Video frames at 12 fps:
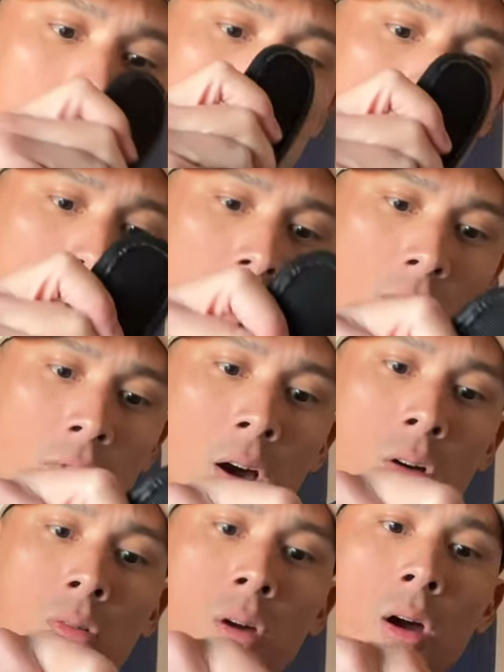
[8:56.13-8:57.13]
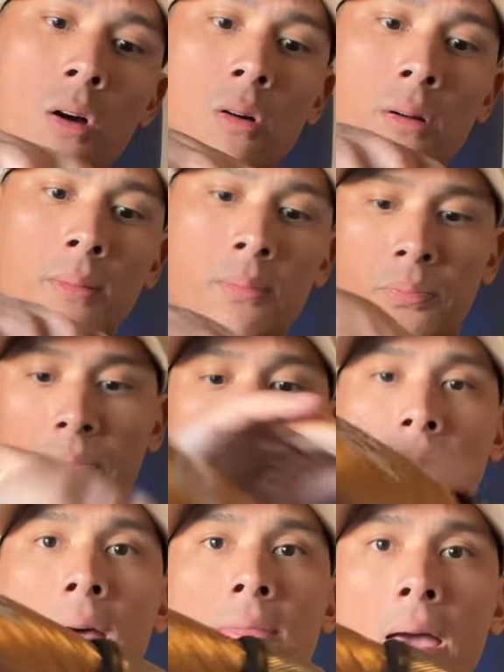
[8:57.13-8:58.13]
attach the Velcro.
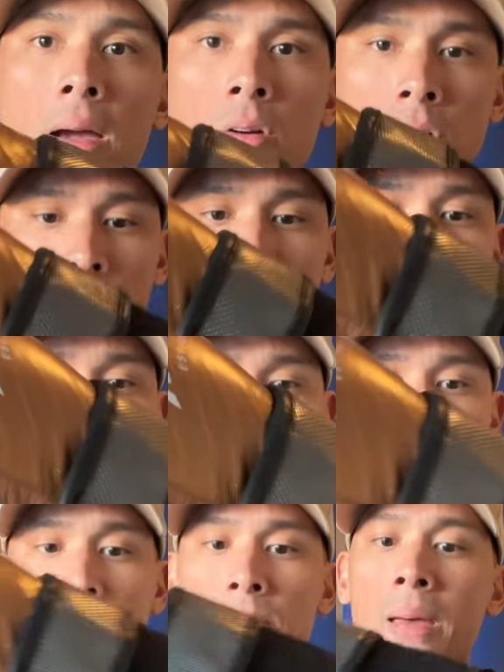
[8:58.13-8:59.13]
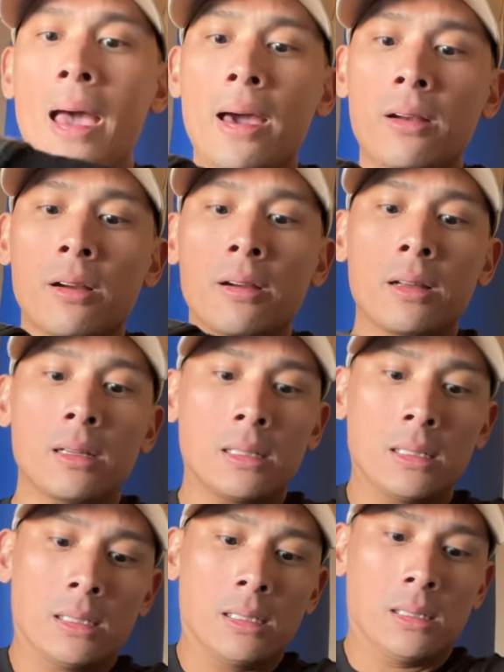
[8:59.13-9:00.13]
You have that crisscrossing pattern
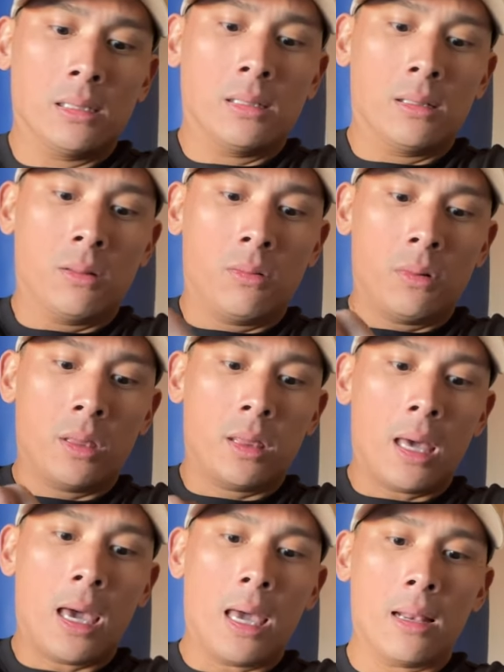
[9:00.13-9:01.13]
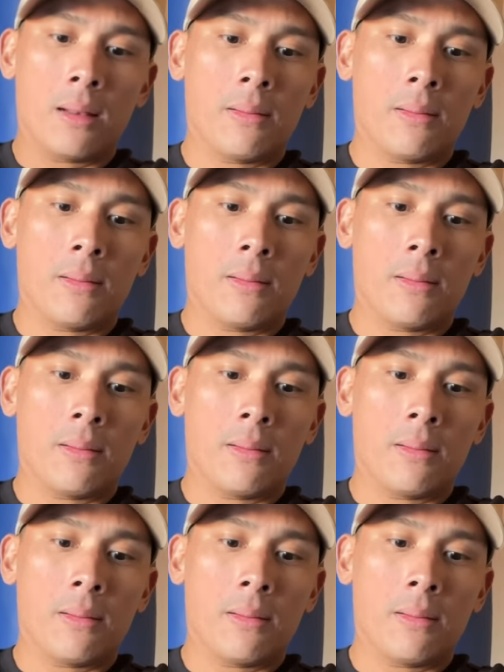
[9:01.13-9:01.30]
with that.